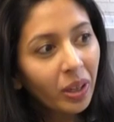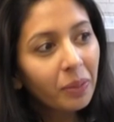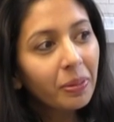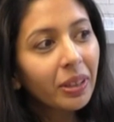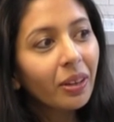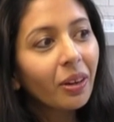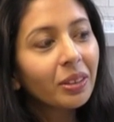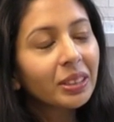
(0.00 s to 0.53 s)
Well,
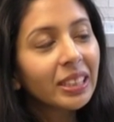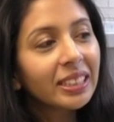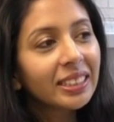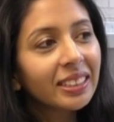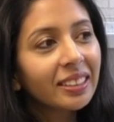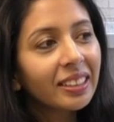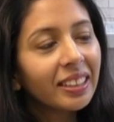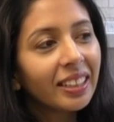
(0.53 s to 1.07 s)
because
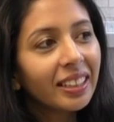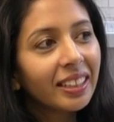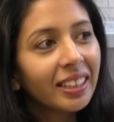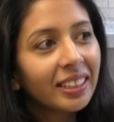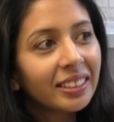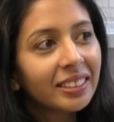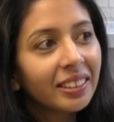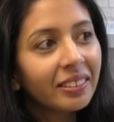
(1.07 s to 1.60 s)
it's
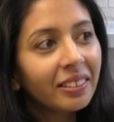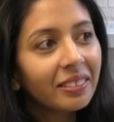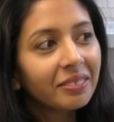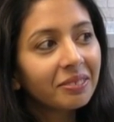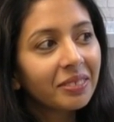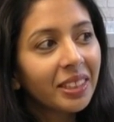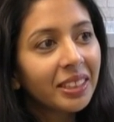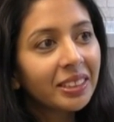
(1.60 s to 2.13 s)

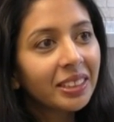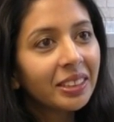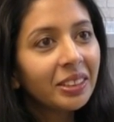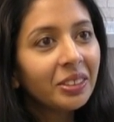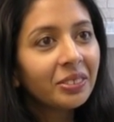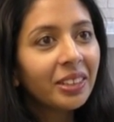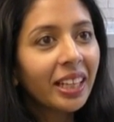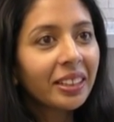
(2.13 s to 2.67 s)
a
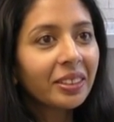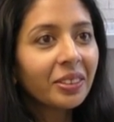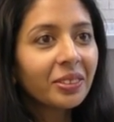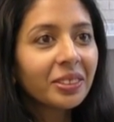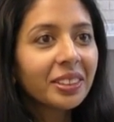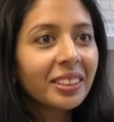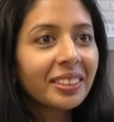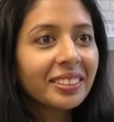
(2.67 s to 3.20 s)
new
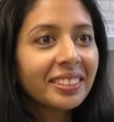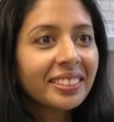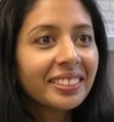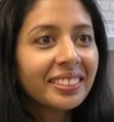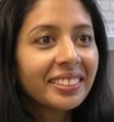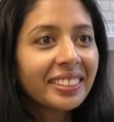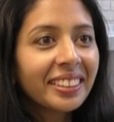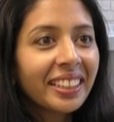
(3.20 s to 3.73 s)

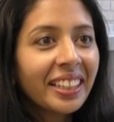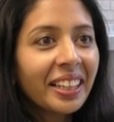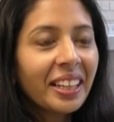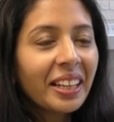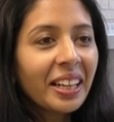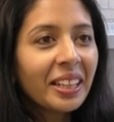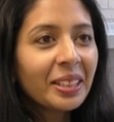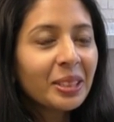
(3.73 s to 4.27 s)
diagnosis.
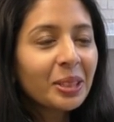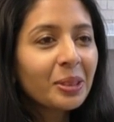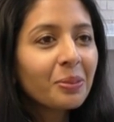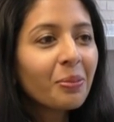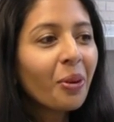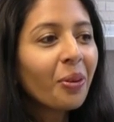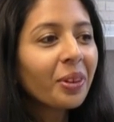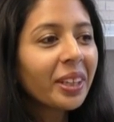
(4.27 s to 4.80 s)

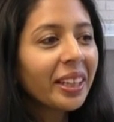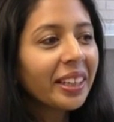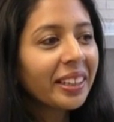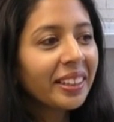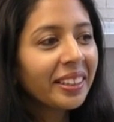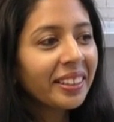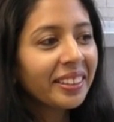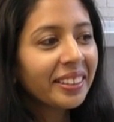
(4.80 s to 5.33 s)

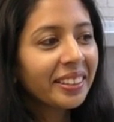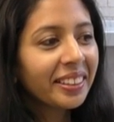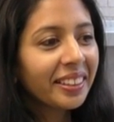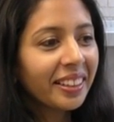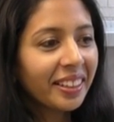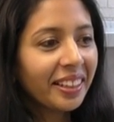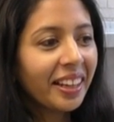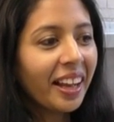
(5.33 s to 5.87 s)
Smoking
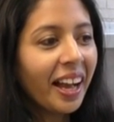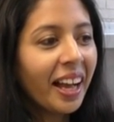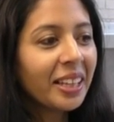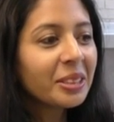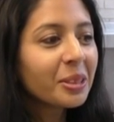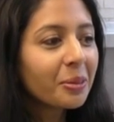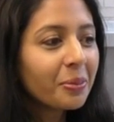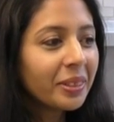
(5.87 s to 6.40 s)

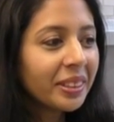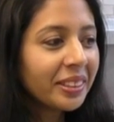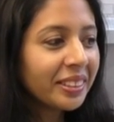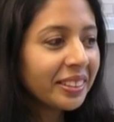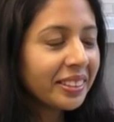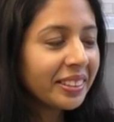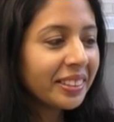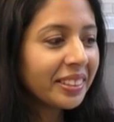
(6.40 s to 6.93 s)
has
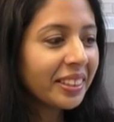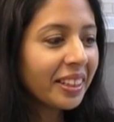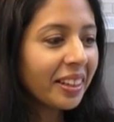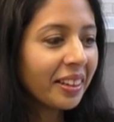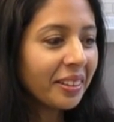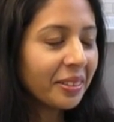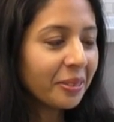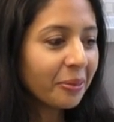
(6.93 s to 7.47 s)
been
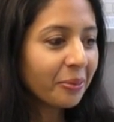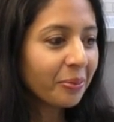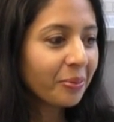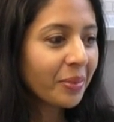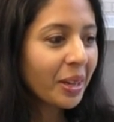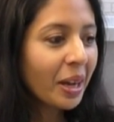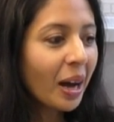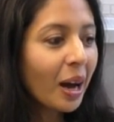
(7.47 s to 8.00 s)
a
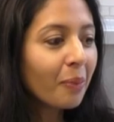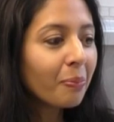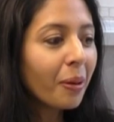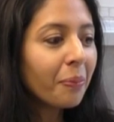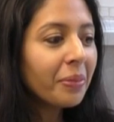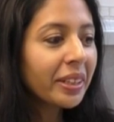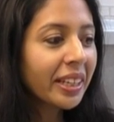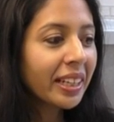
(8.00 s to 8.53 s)

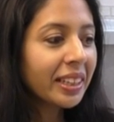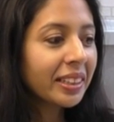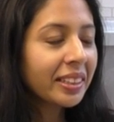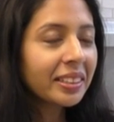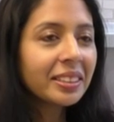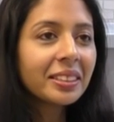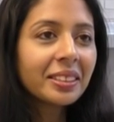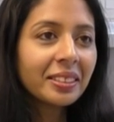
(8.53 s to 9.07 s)
public health
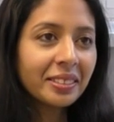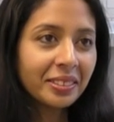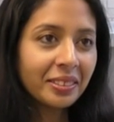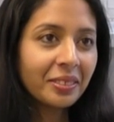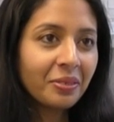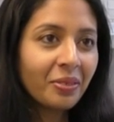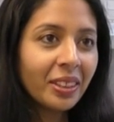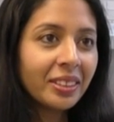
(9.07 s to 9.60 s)

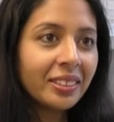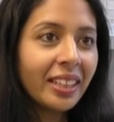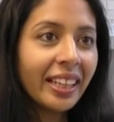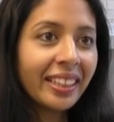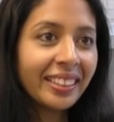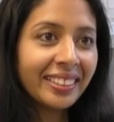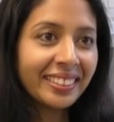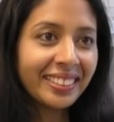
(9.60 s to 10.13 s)
concern for
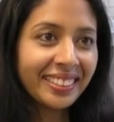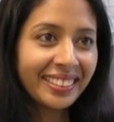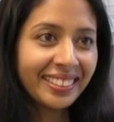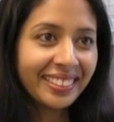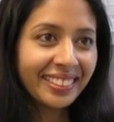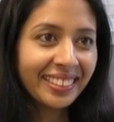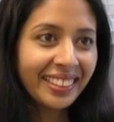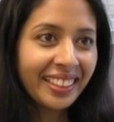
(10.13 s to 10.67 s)
decades,